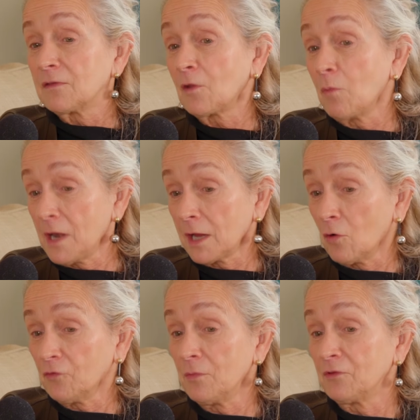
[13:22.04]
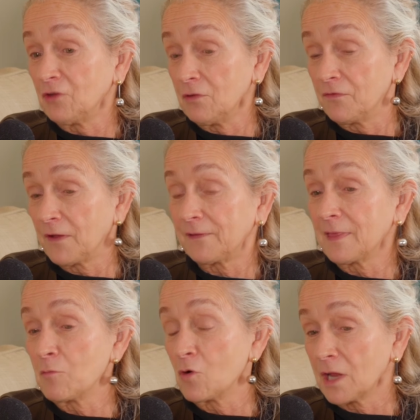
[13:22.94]
So when I got on the shoot first thing
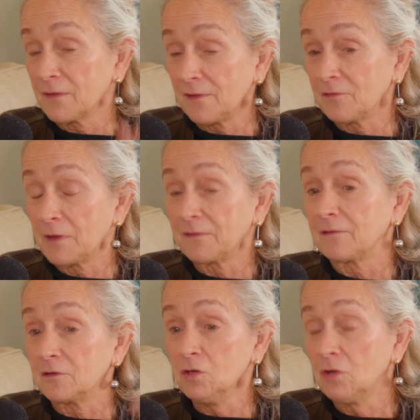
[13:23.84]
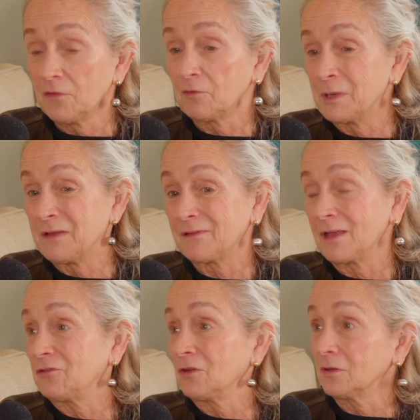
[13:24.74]
in the morning, I said to my assistant, you go to the police
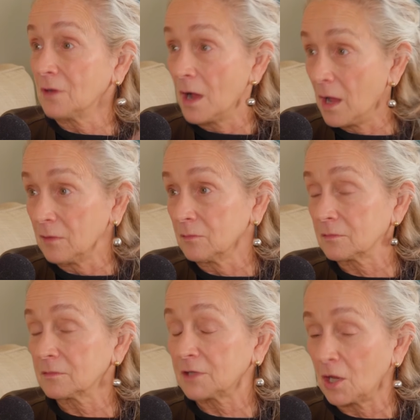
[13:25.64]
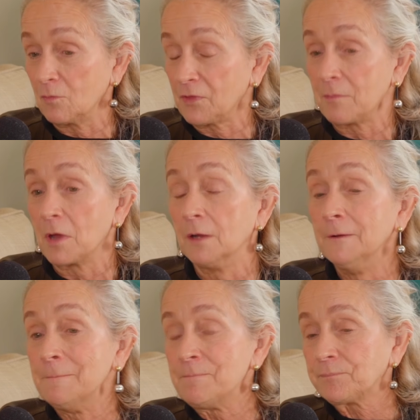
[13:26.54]
station, I'll cope with Emma
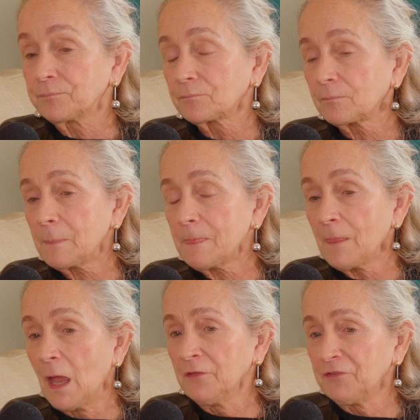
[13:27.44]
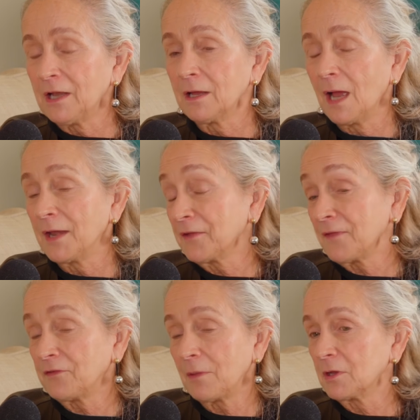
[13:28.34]
and tell her. And I
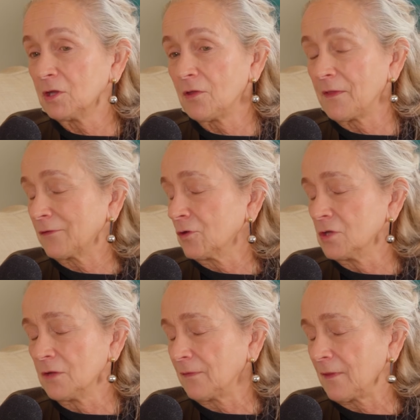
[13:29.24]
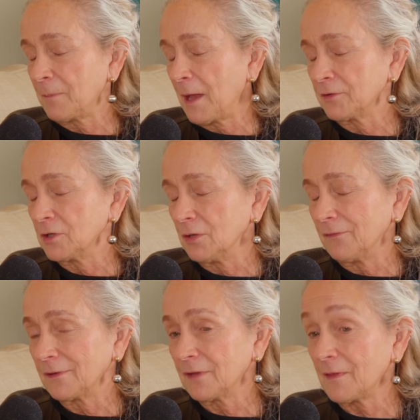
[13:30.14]
said to Emma, there's good news and there's bad
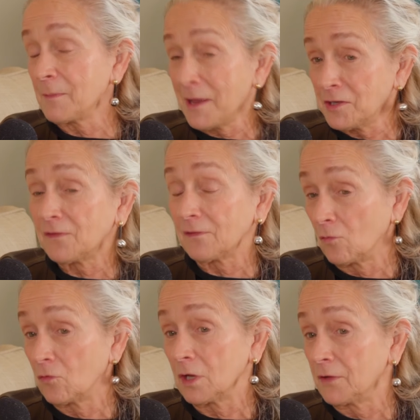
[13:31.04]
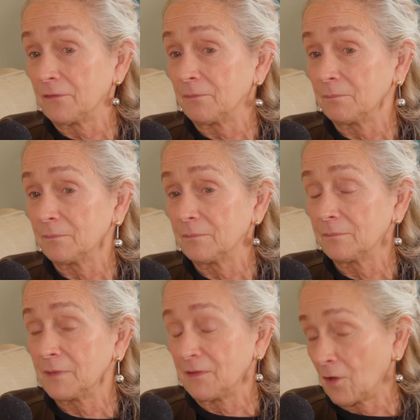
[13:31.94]
news. And I said, the bad news is all the clothes have
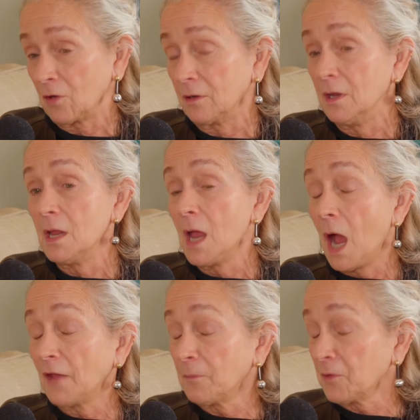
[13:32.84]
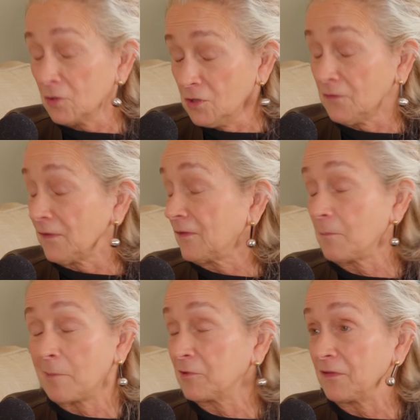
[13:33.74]
been stolen. I said, but the good news is it's
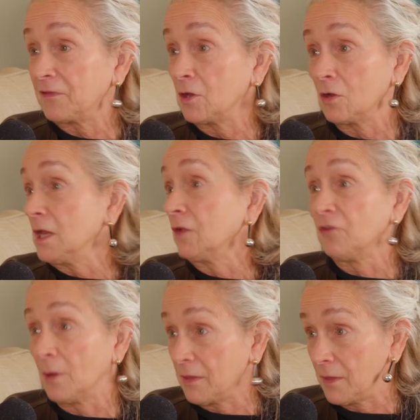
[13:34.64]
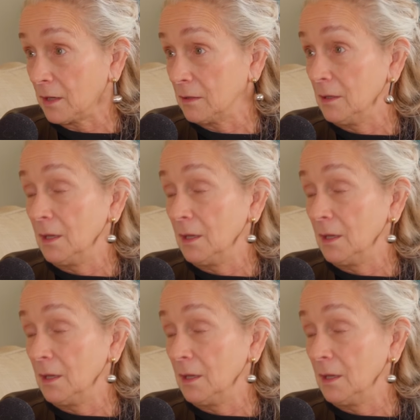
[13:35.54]
Mario Testino and he can do anything.